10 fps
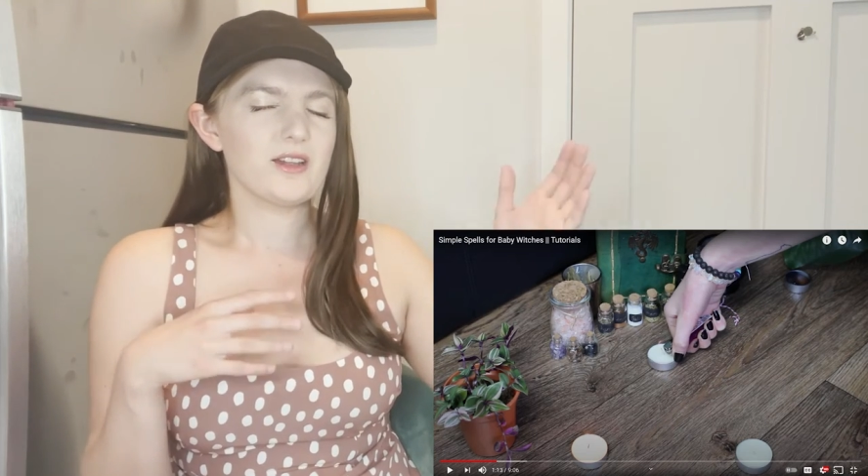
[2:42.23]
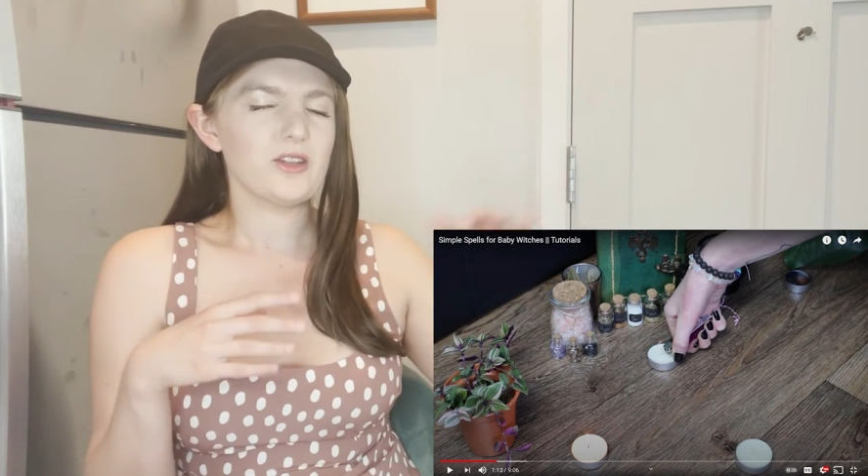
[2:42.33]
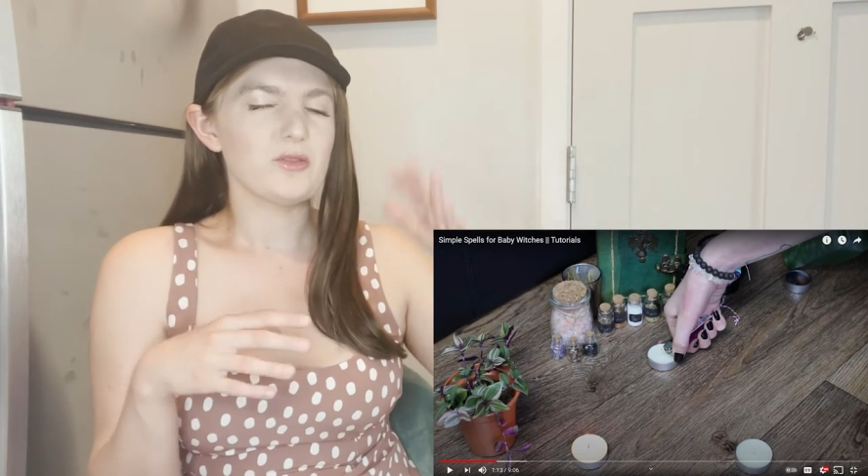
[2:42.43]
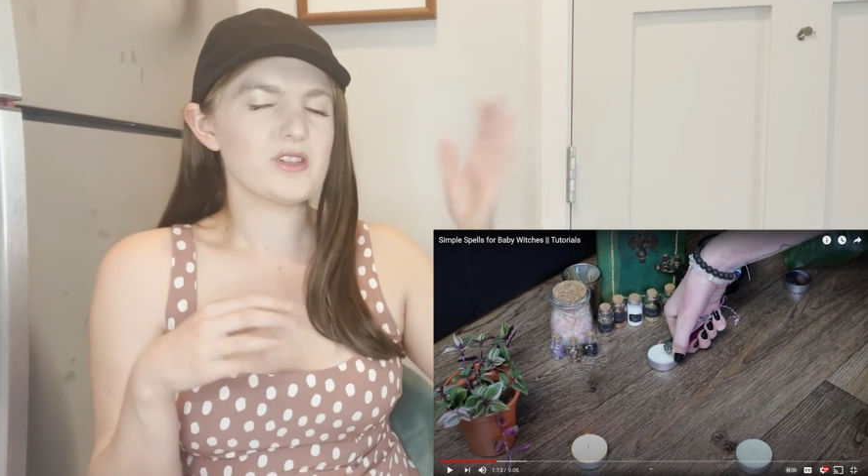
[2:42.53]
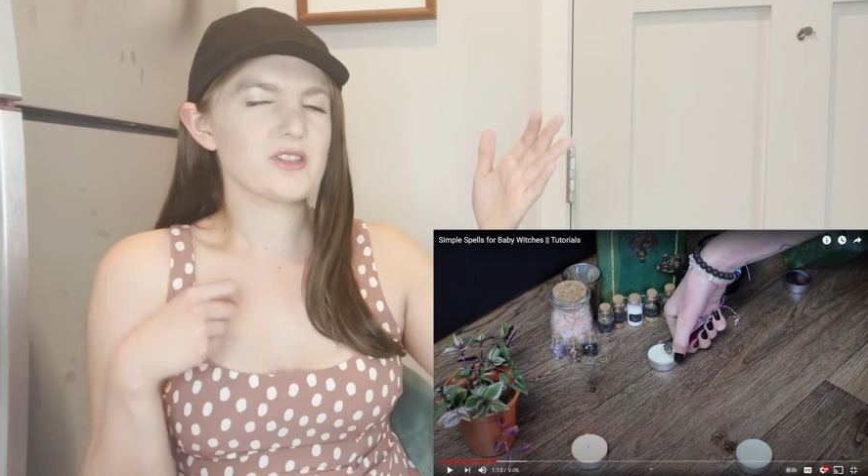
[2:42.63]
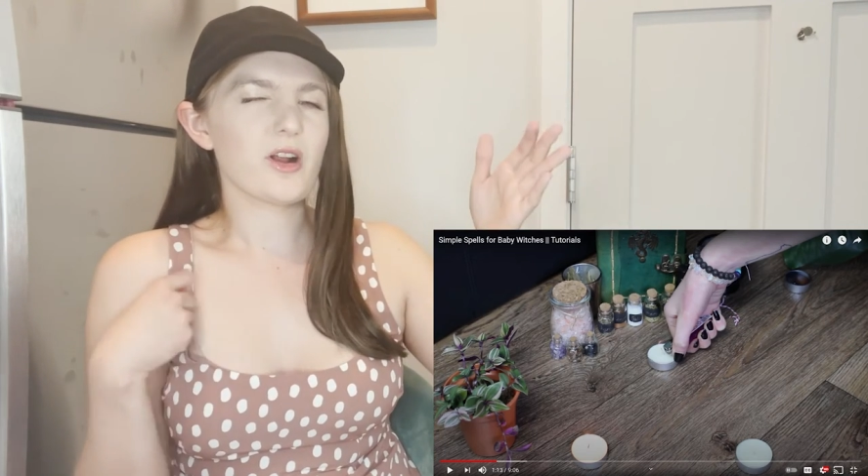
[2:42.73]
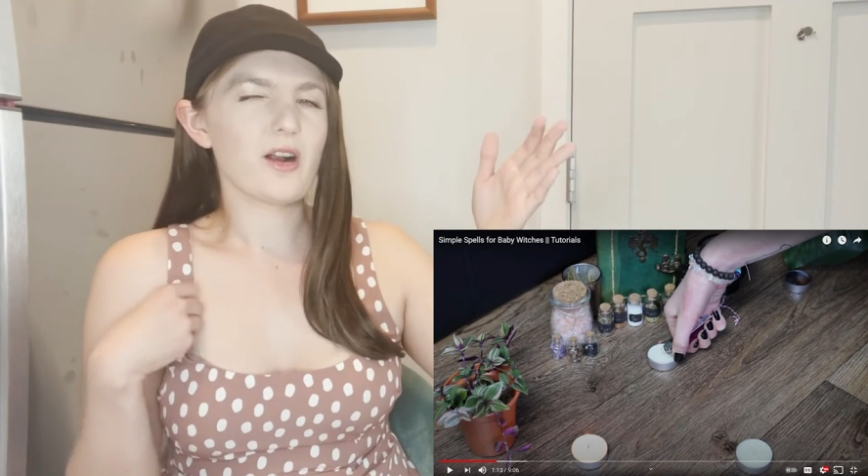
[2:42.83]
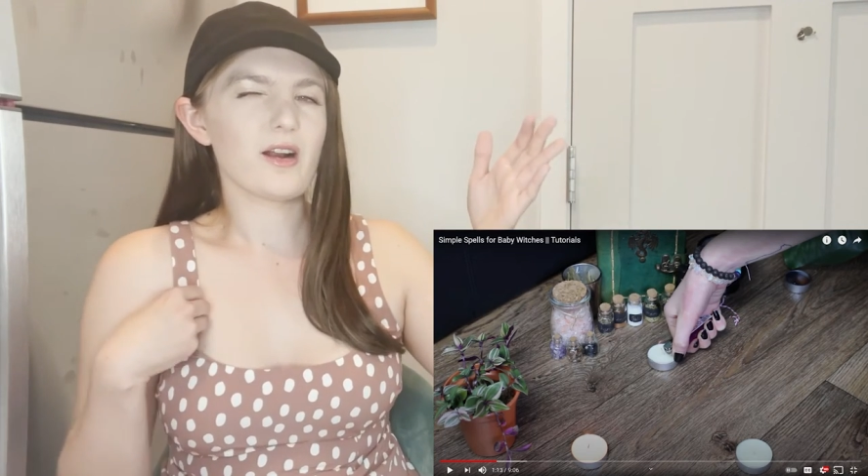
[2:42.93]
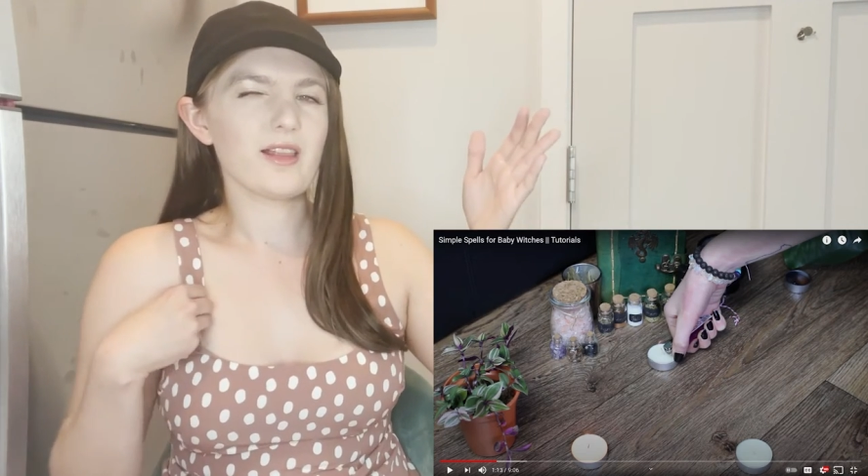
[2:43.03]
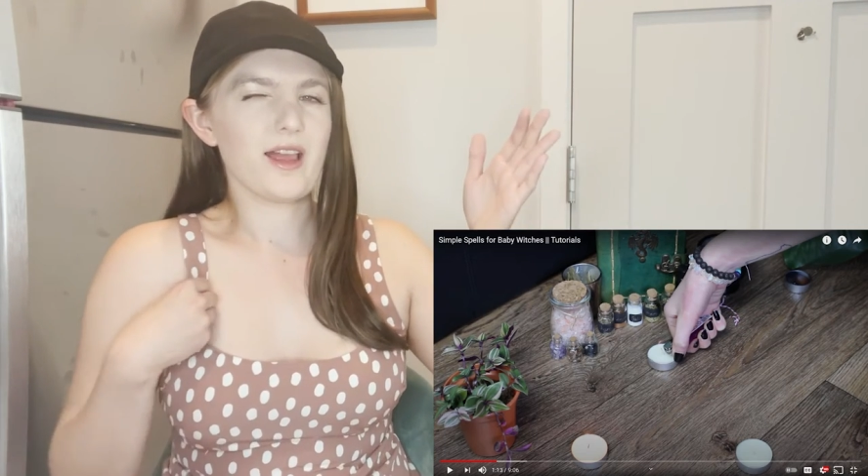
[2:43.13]
you
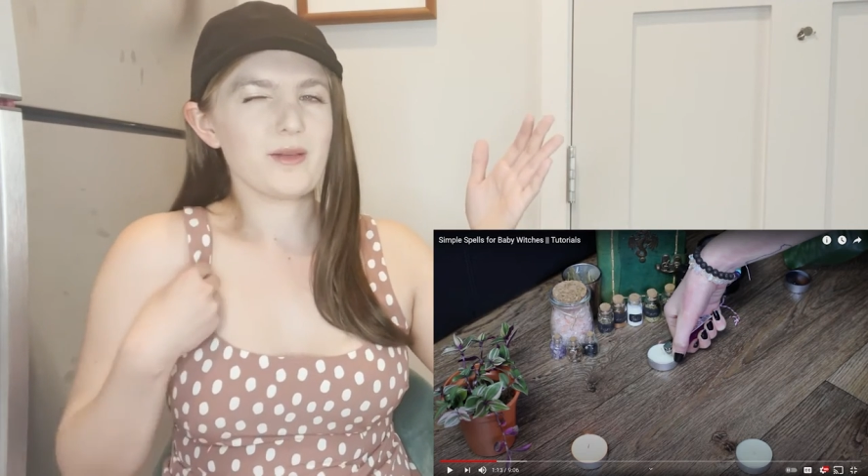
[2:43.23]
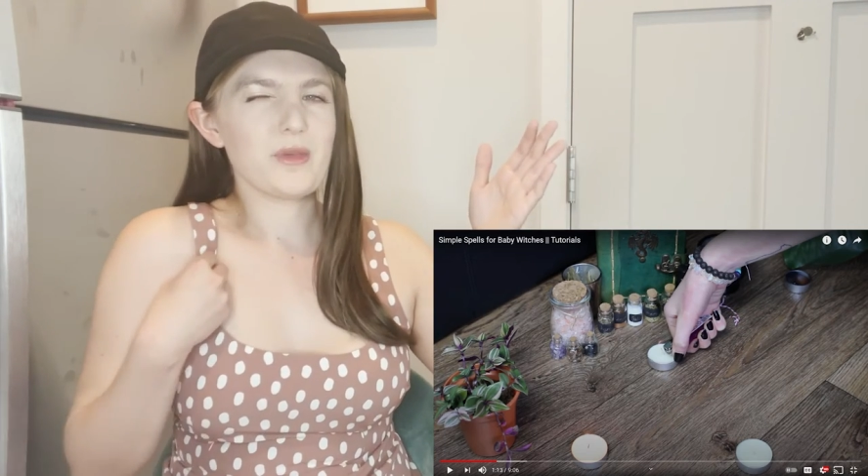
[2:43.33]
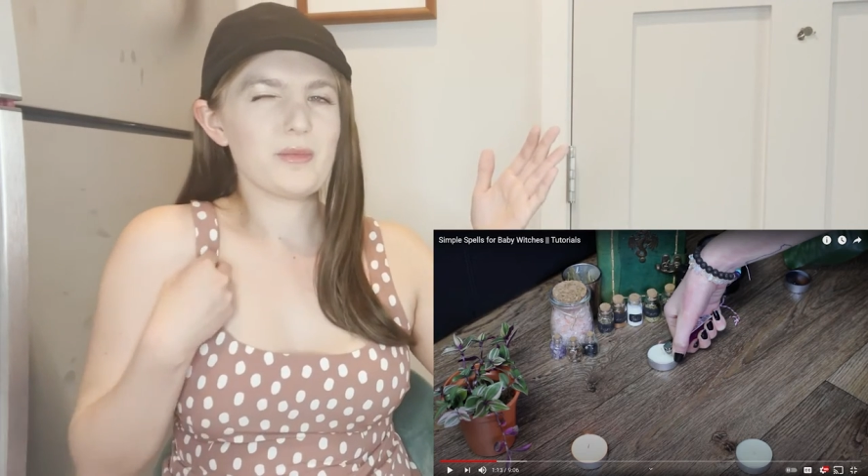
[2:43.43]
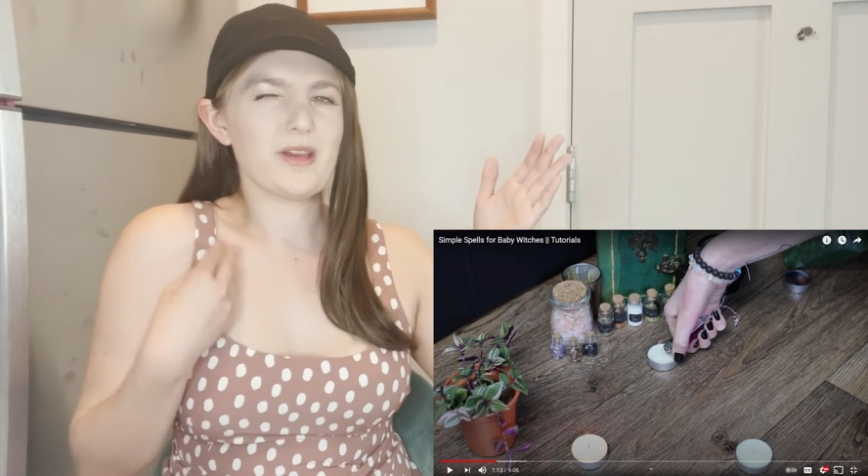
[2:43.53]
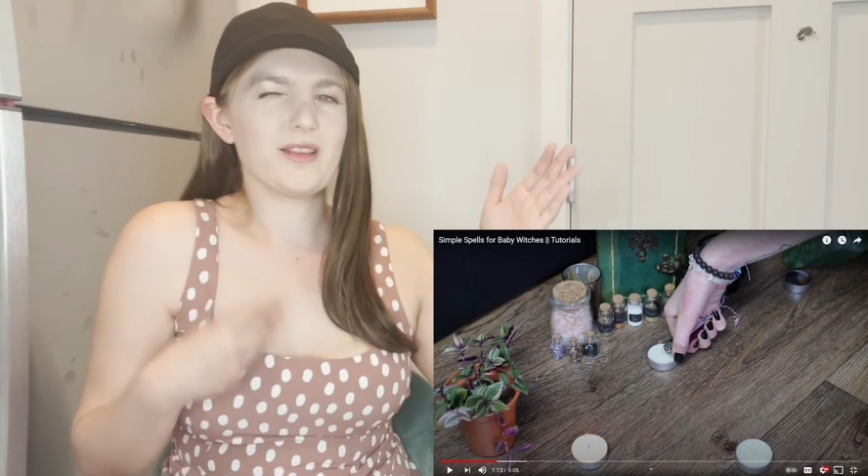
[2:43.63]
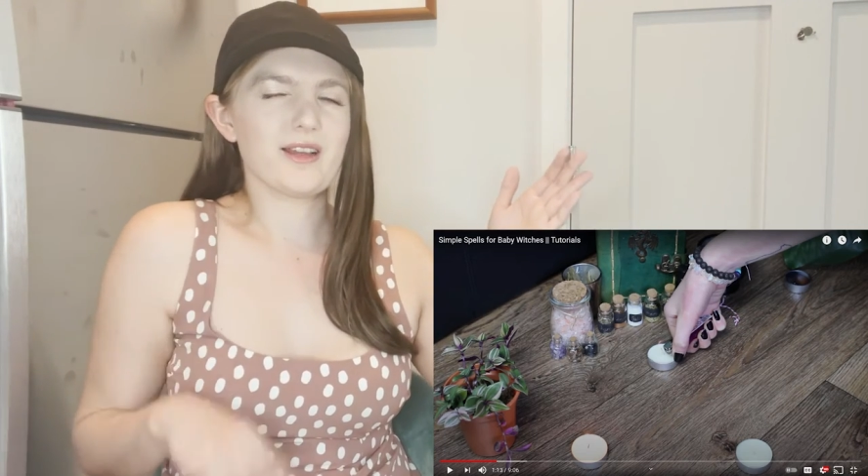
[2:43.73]
start maybe at